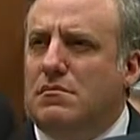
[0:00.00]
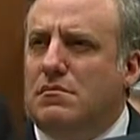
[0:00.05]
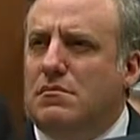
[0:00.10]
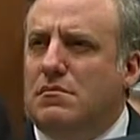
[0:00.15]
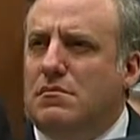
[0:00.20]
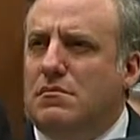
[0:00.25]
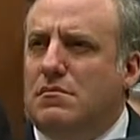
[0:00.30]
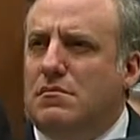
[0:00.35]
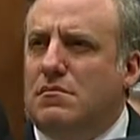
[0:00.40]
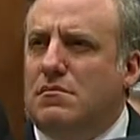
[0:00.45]

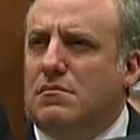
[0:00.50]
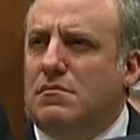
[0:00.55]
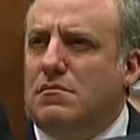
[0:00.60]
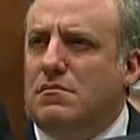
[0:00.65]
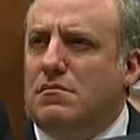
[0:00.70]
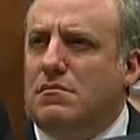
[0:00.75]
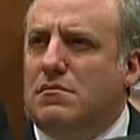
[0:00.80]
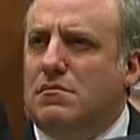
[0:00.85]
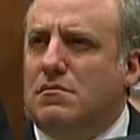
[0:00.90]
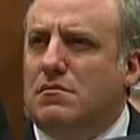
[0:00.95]

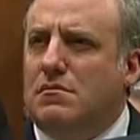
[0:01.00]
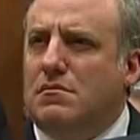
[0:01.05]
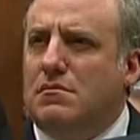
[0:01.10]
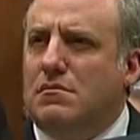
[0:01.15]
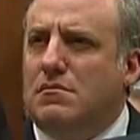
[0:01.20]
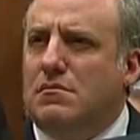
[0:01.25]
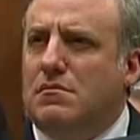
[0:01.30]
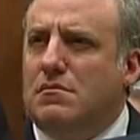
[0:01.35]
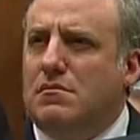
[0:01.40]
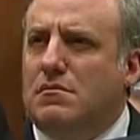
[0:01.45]

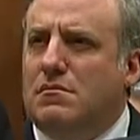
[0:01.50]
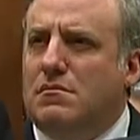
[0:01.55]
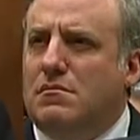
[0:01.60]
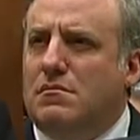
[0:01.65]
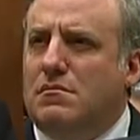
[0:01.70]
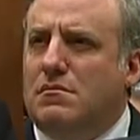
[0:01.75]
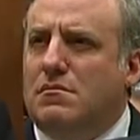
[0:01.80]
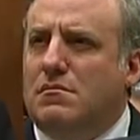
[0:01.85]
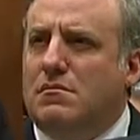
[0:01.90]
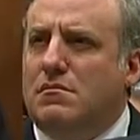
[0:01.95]

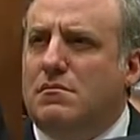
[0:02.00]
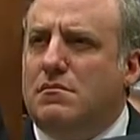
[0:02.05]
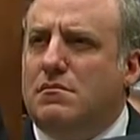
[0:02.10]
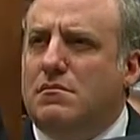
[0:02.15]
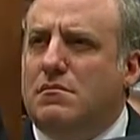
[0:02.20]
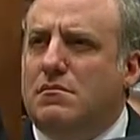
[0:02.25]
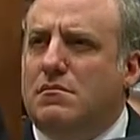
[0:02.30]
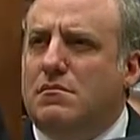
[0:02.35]
(silent)